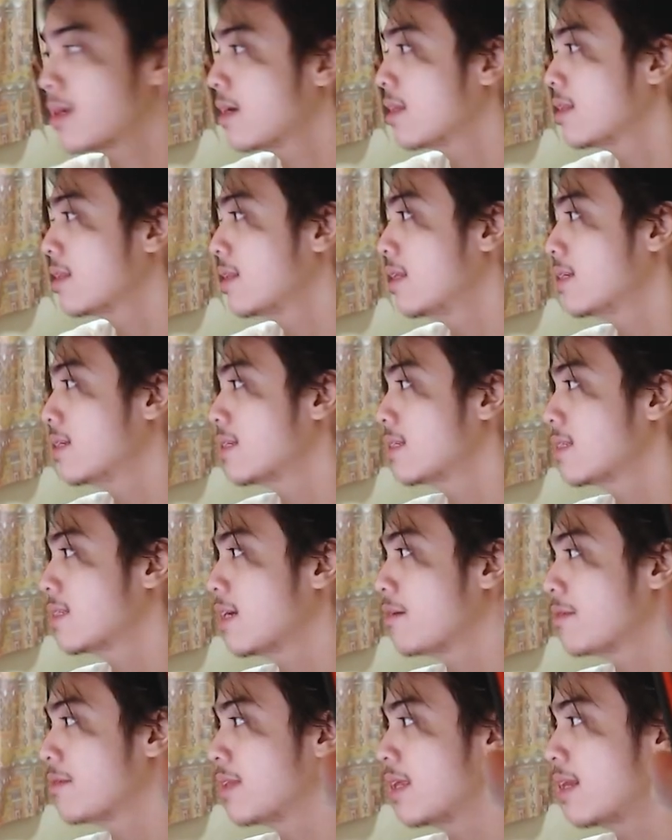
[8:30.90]
This is it
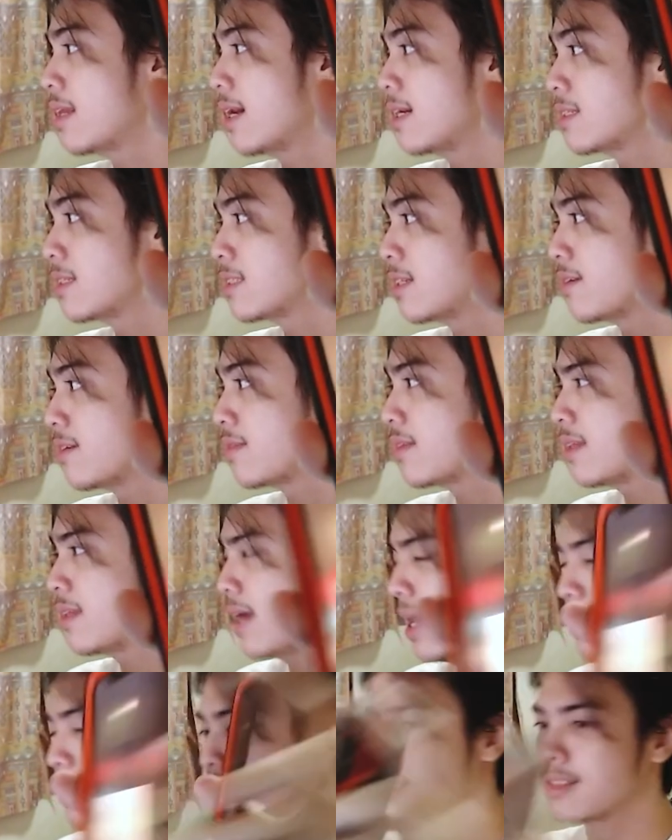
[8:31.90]
with the night shift.
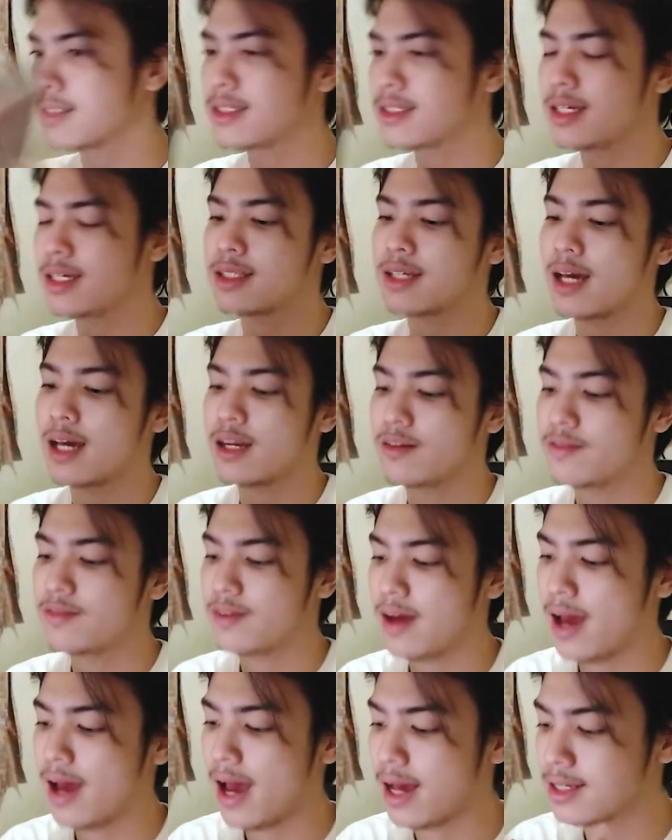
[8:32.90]
As you can see, it kind of
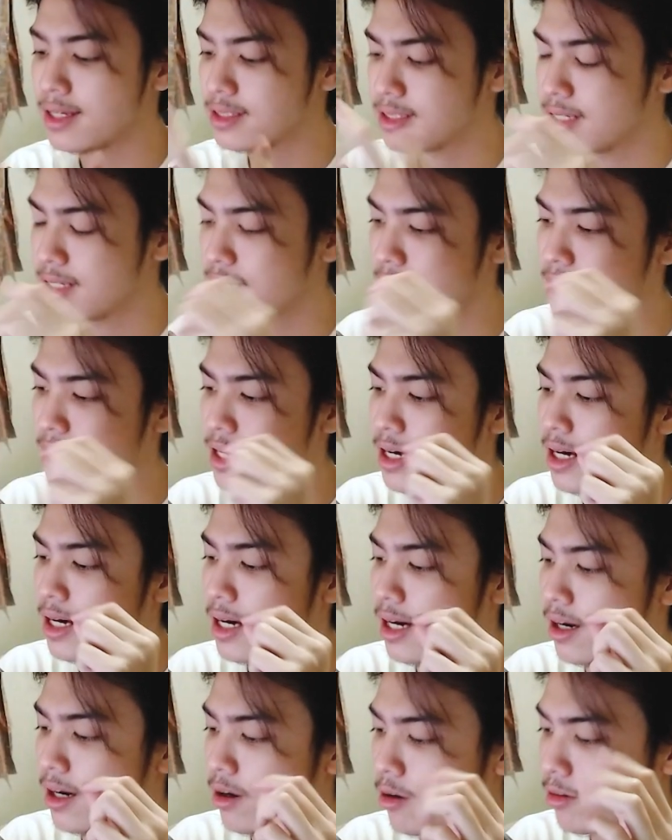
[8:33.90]
has
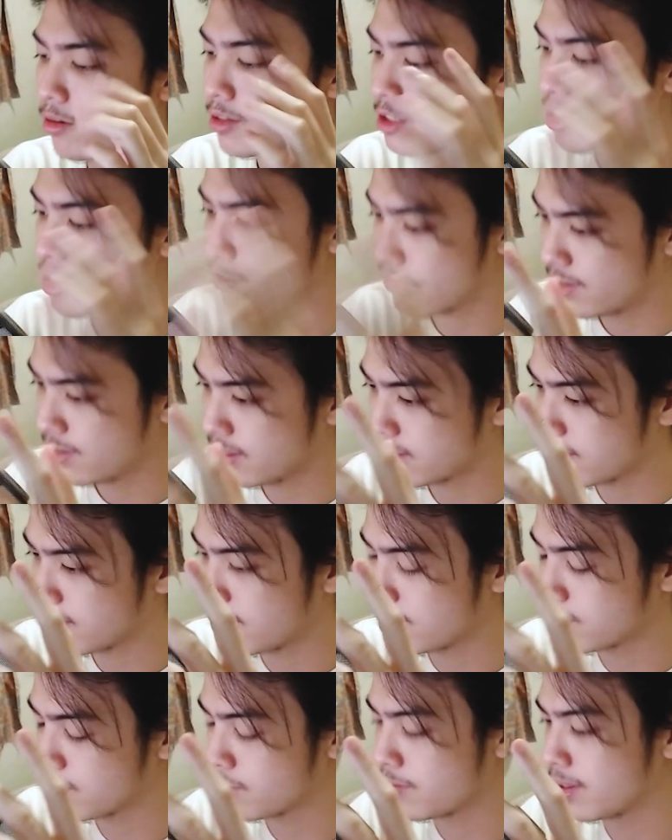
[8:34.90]
orange filter
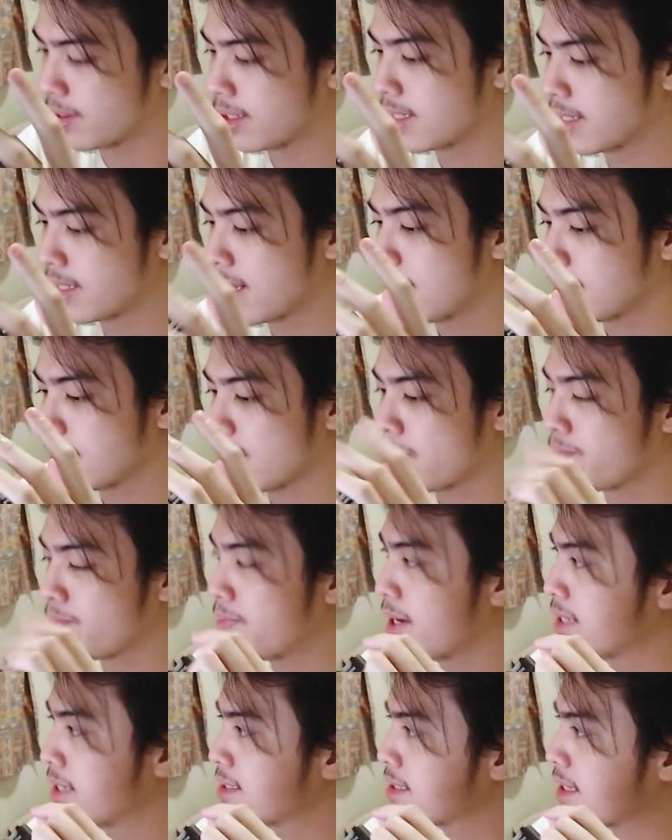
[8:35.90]
into it that
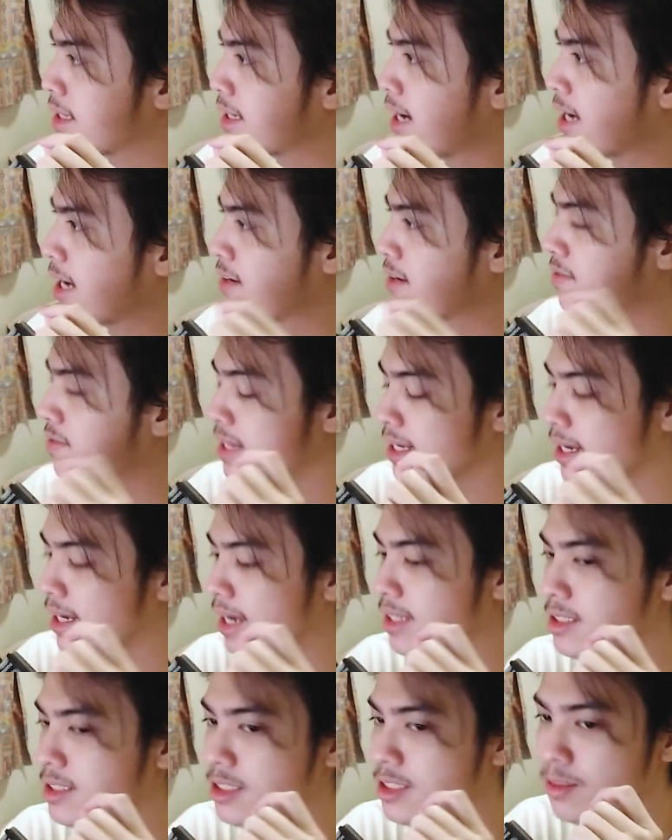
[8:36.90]
basically kind of
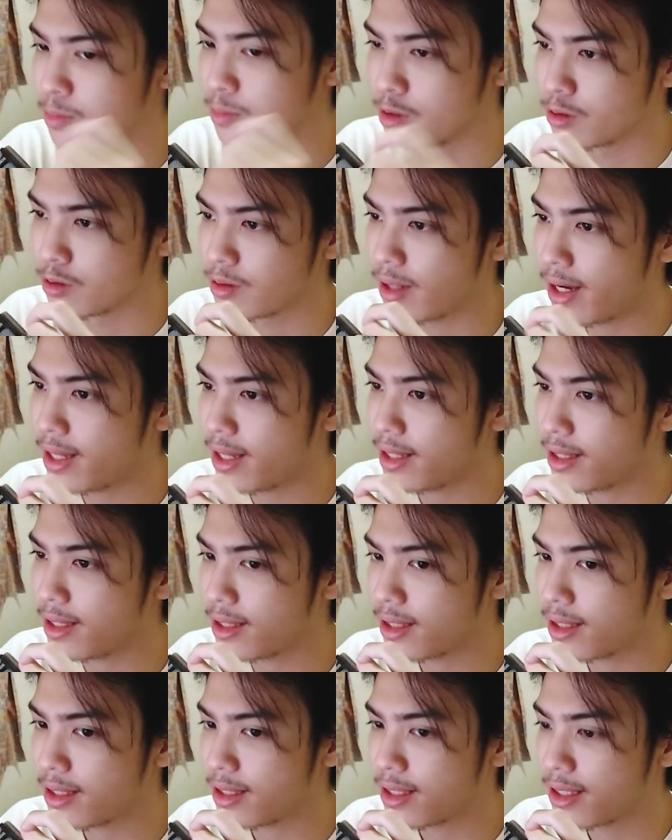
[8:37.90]
negates the blue light.
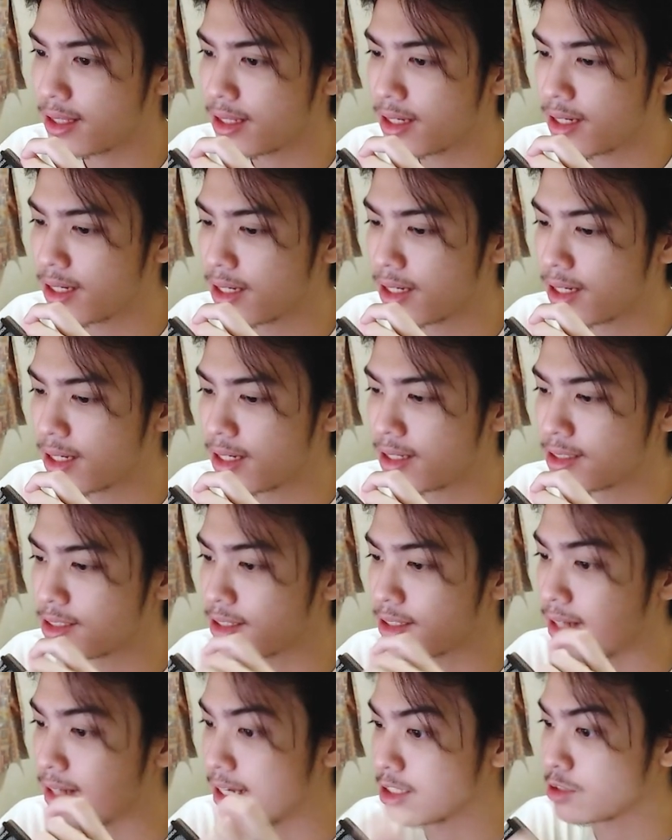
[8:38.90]

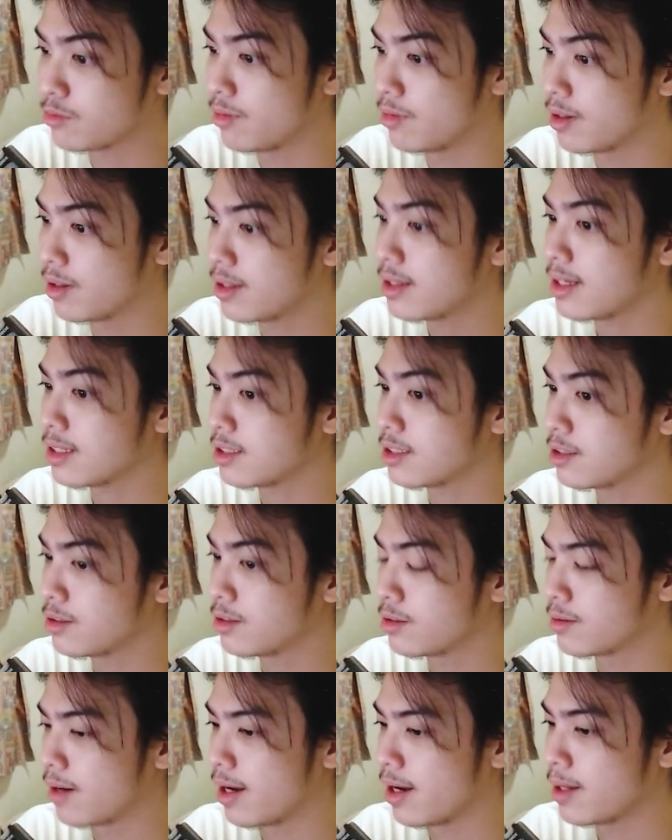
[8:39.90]
That's one thing to do,
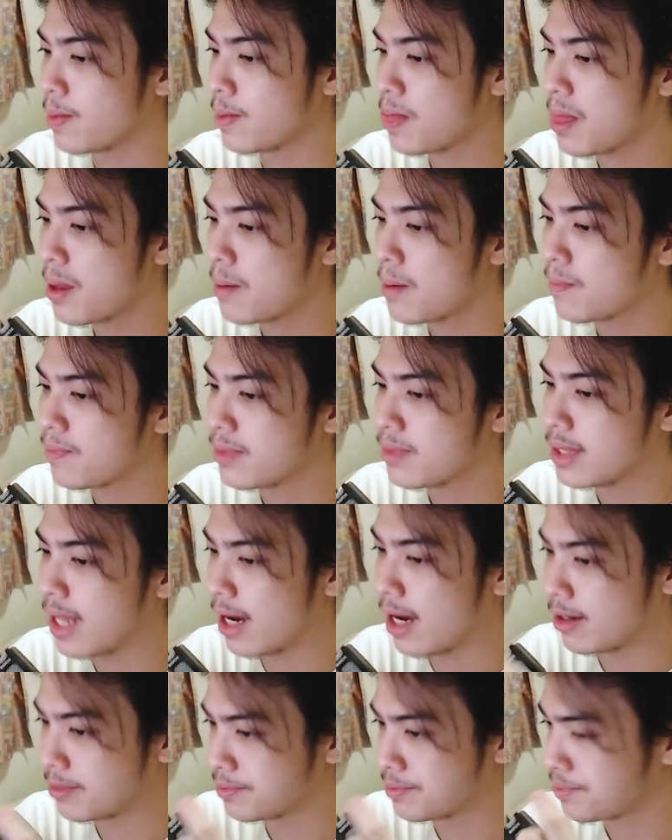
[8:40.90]
right?
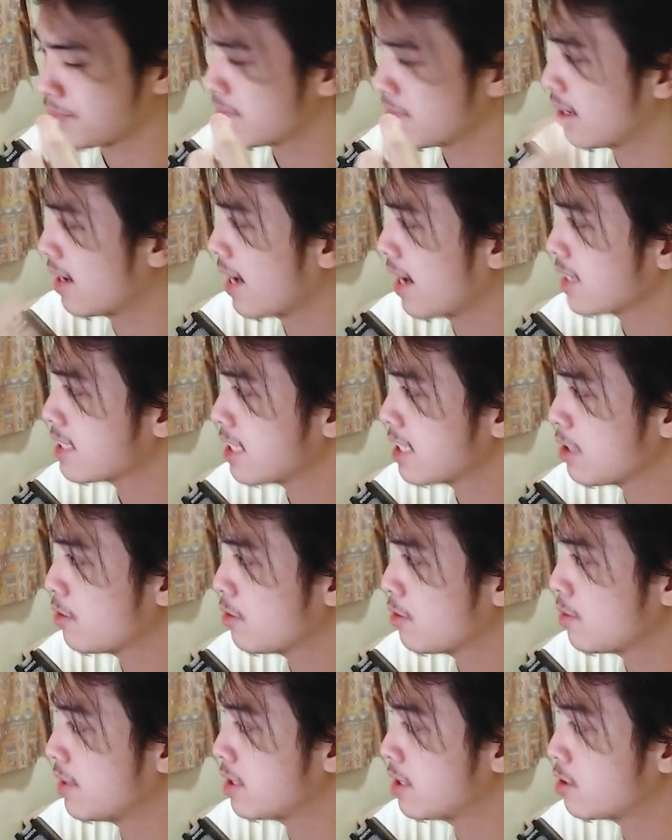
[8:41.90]
Now, the next thing would
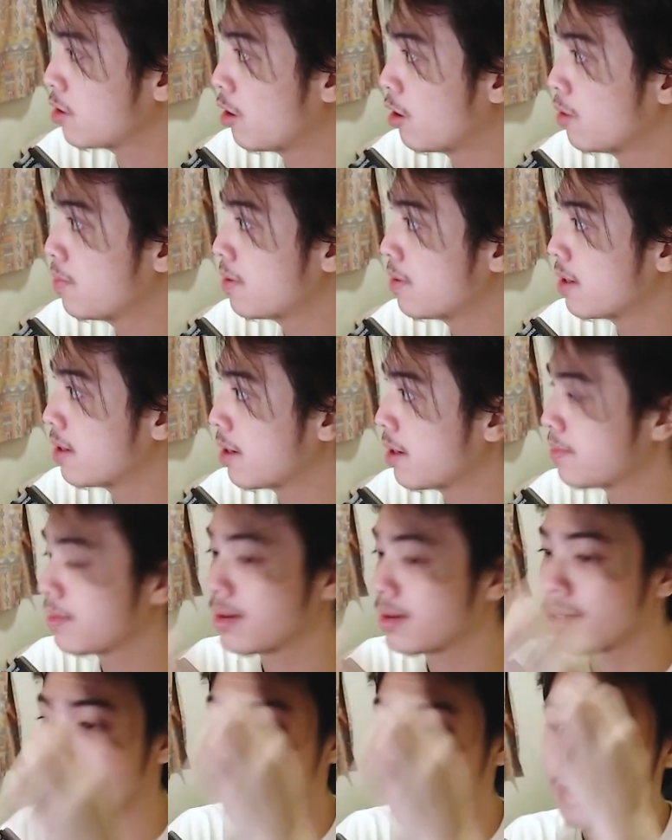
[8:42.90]
be to open up
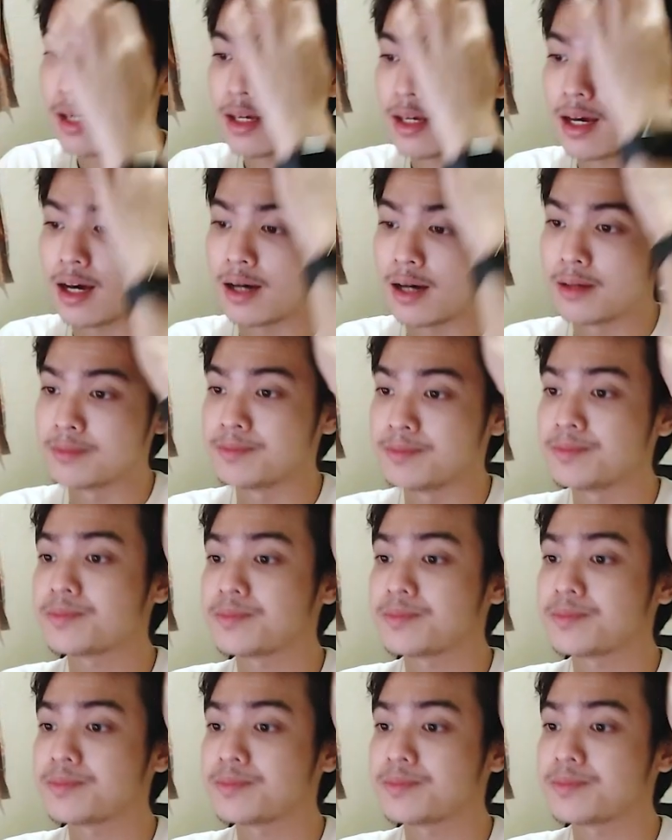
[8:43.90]
the